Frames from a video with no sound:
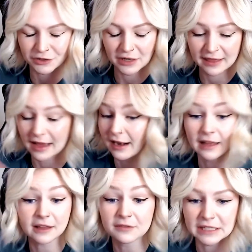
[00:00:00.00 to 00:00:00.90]
I could try that. And
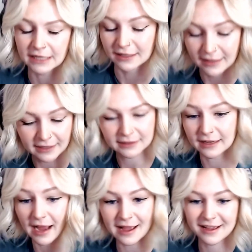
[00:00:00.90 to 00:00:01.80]
I loved it.
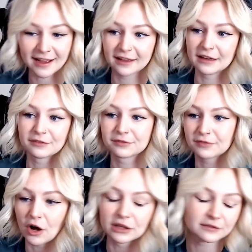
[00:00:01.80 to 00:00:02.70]
Like I, I
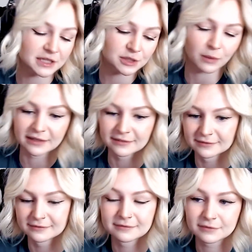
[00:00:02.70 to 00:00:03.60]
if all of this went